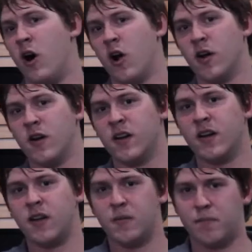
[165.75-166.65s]
art,
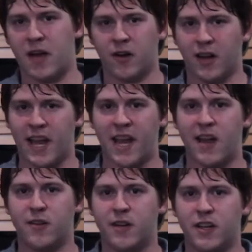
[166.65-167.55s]
better
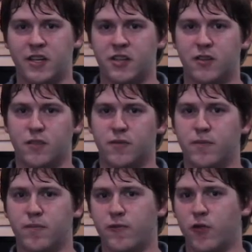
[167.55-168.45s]
layout, additional
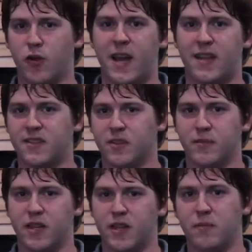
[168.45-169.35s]
formats. It'll
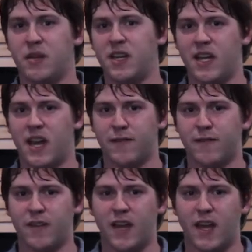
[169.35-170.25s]
be in
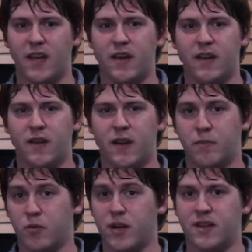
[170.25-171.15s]
PDF and
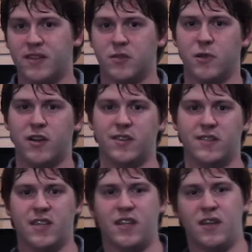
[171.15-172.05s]
print, as well
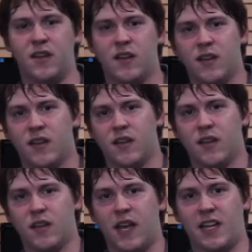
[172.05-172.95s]
as the
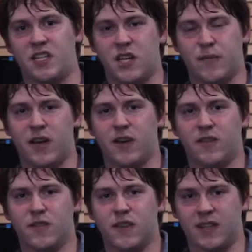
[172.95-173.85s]

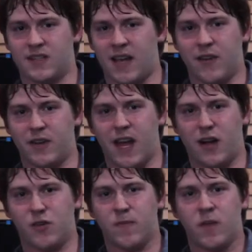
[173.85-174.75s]
HTML that's out
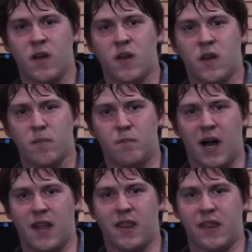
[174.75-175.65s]
now.
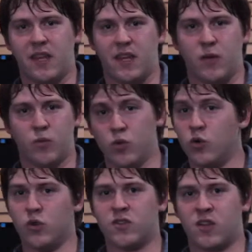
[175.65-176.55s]
But the
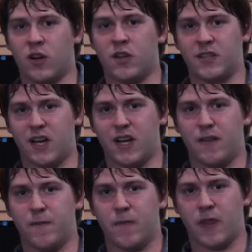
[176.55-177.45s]
rules are all
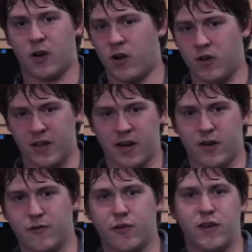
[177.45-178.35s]
done. They're all there
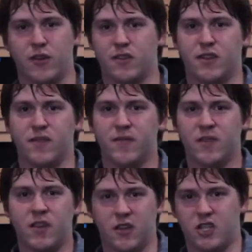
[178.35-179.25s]
in the free version.
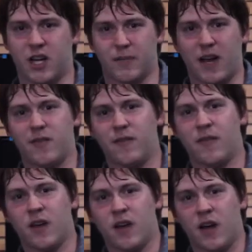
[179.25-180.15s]
You can check them
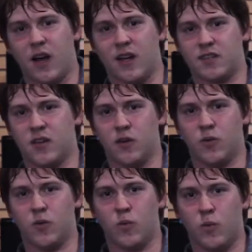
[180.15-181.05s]
out.
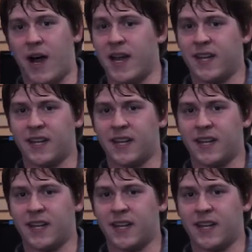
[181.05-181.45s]
So why